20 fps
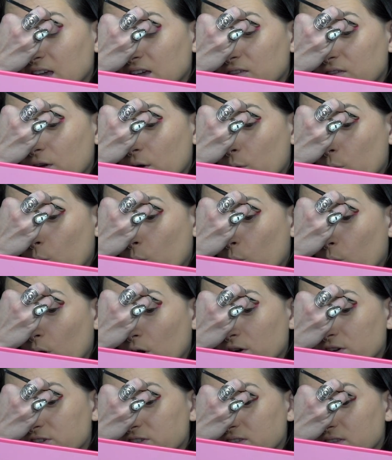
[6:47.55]
even
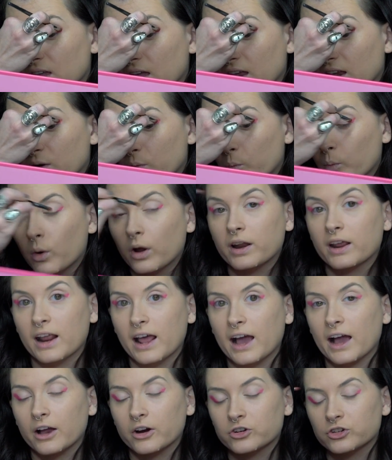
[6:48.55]
worse than what it
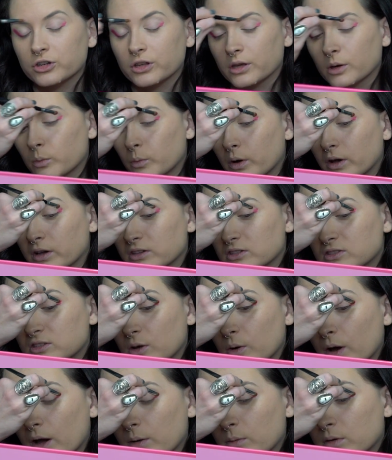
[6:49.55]
actually was.
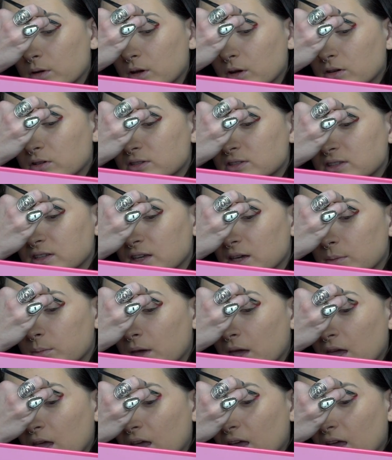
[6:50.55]
So I would go to sleep